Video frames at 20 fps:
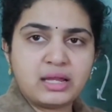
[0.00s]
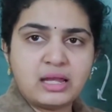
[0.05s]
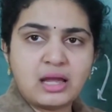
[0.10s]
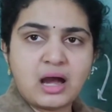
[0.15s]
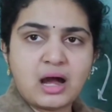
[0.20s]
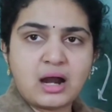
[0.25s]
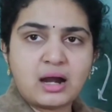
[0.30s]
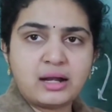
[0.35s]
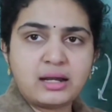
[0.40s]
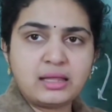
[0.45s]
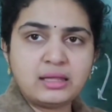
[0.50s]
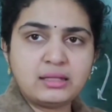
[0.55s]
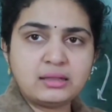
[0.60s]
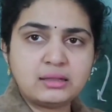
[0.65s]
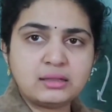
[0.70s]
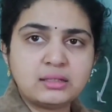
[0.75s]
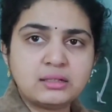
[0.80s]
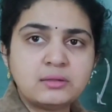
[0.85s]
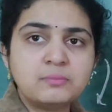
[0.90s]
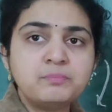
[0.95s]

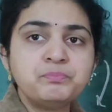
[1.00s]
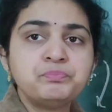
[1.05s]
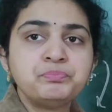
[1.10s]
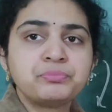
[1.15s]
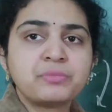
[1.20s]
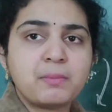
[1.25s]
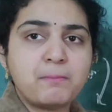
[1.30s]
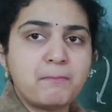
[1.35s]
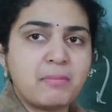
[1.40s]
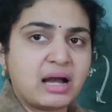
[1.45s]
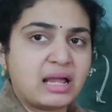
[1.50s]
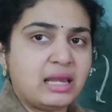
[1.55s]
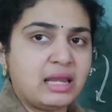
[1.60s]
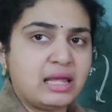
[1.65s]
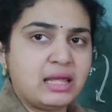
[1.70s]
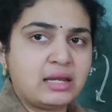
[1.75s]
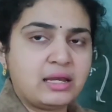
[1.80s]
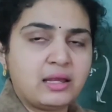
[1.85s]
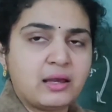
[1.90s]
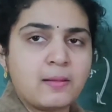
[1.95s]
regarding the
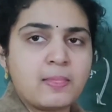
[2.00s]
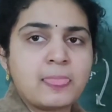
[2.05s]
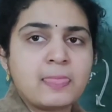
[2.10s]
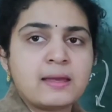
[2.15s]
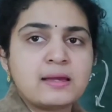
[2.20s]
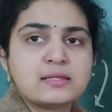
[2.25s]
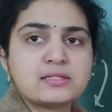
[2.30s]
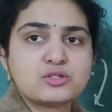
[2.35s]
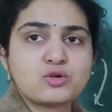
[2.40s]
malaria.